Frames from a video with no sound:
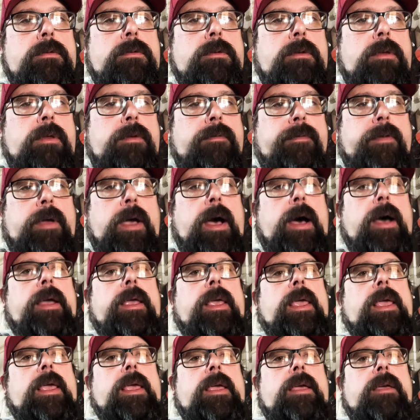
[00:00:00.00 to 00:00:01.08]
you've got
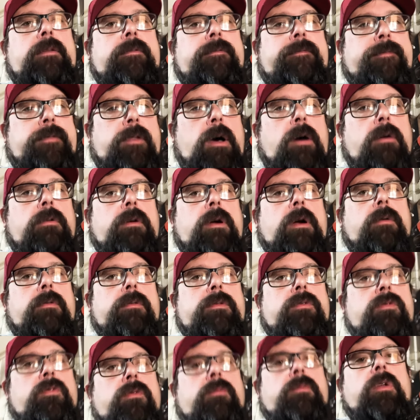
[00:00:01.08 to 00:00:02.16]
heat and flow going
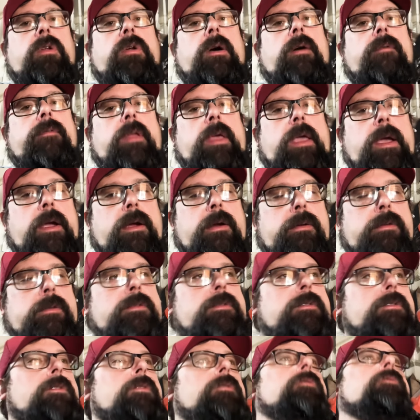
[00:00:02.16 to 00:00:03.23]
to them, you don't have any air in the
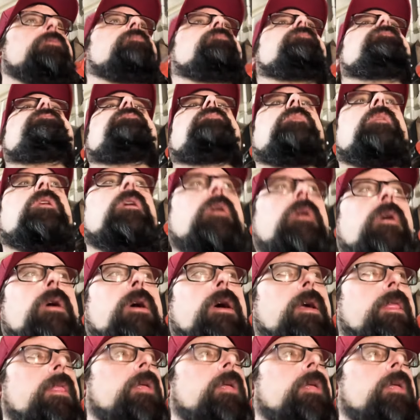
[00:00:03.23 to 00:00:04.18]
system. And